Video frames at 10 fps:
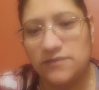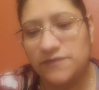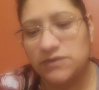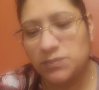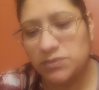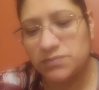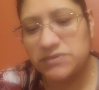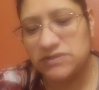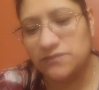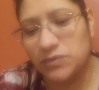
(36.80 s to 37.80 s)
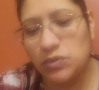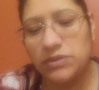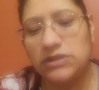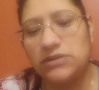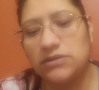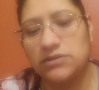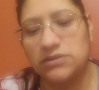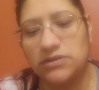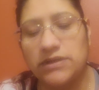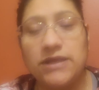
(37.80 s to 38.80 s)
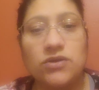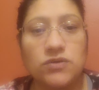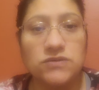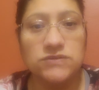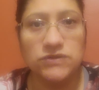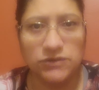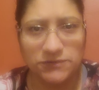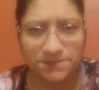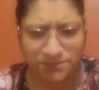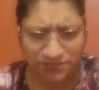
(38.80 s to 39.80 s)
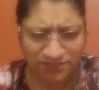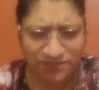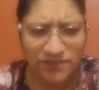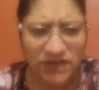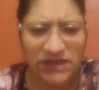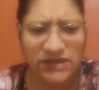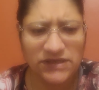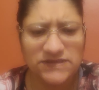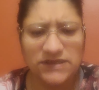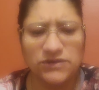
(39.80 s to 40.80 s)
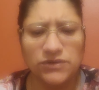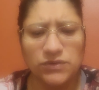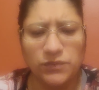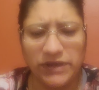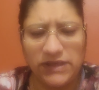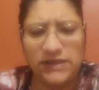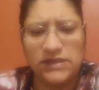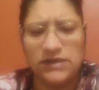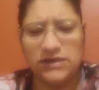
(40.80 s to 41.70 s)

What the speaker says: for the purpose of viewing, and also it is another way